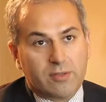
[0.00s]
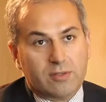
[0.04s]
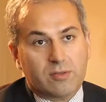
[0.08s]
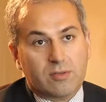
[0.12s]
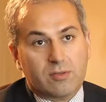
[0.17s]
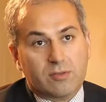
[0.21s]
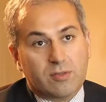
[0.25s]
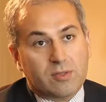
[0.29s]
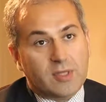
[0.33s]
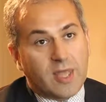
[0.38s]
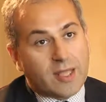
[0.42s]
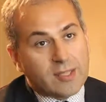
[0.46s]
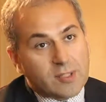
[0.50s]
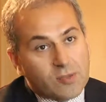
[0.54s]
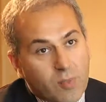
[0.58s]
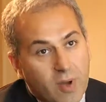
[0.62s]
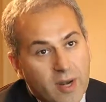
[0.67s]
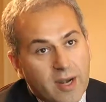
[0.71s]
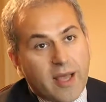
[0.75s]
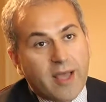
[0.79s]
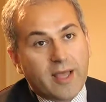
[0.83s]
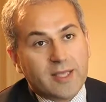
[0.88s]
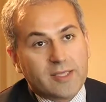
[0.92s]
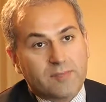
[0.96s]
So that's
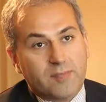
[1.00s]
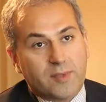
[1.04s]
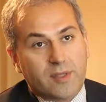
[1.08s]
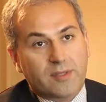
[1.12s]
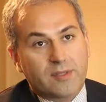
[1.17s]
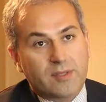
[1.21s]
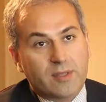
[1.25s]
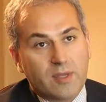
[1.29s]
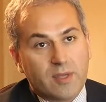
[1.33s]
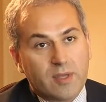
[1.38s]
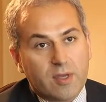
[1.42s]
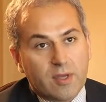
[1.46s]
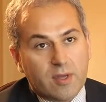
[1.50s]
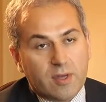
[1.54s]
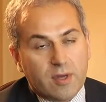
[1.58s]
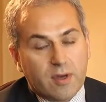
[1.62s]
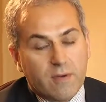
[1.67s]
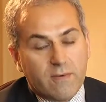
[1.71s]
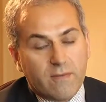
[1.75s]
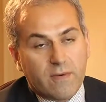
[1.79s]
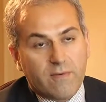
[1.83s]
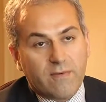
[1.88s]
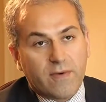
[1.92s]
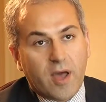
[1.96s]
one aspect
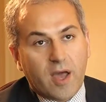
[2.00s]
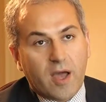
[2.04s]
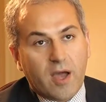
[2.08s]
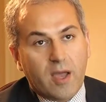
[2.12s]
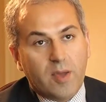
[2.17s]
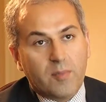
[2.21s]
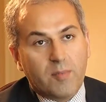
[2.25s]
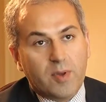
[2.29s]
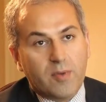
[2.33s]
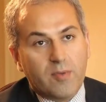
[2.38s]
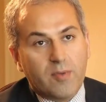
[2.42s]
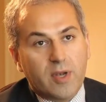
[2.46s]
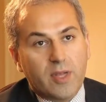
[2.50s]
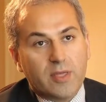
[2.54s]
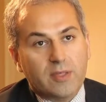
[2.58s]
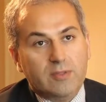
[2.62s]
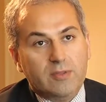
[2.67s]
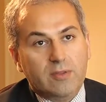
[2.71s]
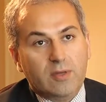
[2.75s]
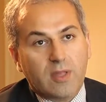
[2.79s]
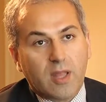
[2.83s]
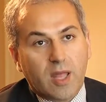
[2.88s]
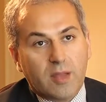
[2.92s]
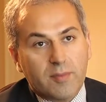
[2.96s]
of how IP
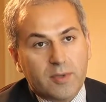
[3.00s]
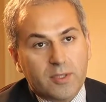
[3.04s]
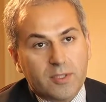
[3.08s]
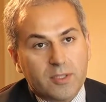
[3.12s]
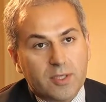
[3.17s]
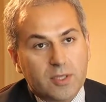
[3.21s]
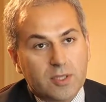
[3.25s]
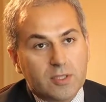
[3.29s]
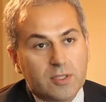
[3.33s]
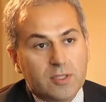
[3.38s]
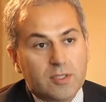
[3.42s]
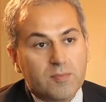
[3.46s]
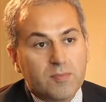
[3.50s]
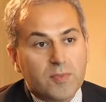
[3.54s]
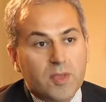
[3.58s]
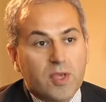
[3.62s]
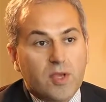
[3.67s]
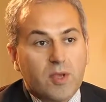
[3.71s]
relates to climate change.